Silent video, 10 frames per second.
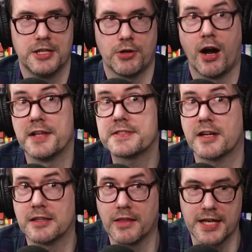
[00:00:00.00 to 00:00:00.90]
Mm. You know,
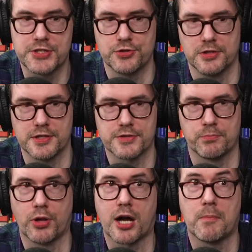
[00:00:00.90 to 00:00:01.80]
Einstein led to this
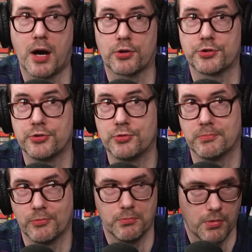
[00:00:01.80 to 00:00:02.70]
block model
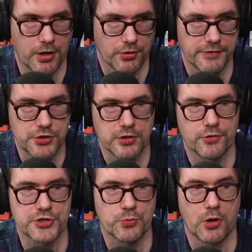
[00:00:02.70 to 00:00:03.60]
model of the
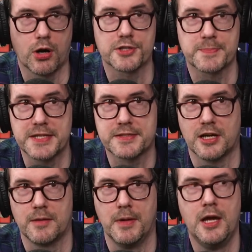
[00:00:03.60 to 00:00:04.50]
universe where all
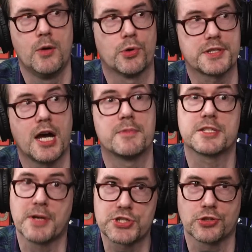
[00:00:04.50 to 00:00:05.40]
space-time, where time is
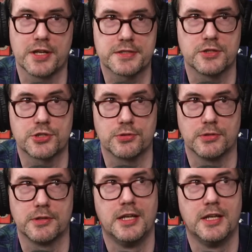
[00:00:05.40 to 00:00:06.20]
spatialized into,